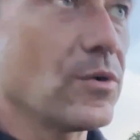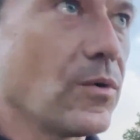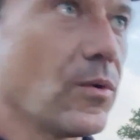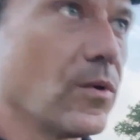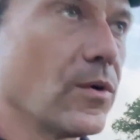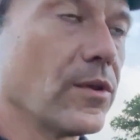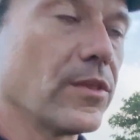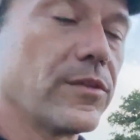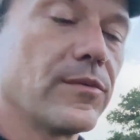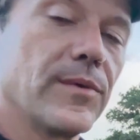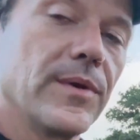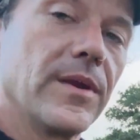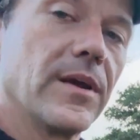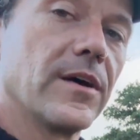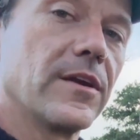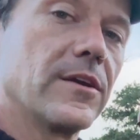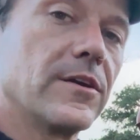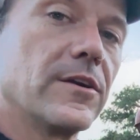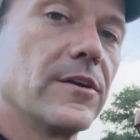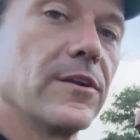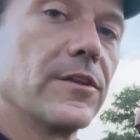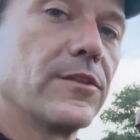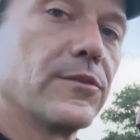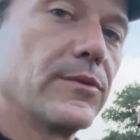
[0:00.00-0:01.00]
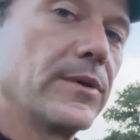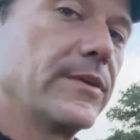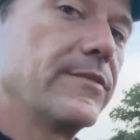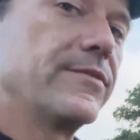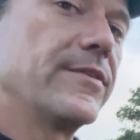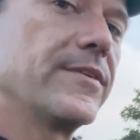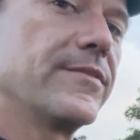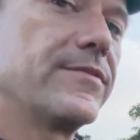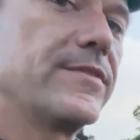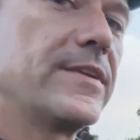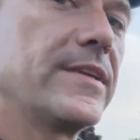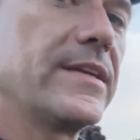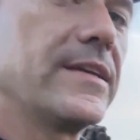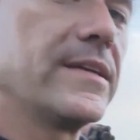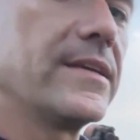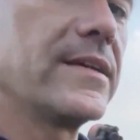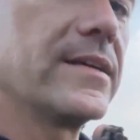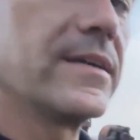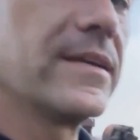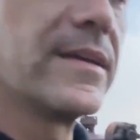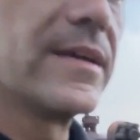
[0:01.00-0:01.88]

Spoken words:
or 300 or 350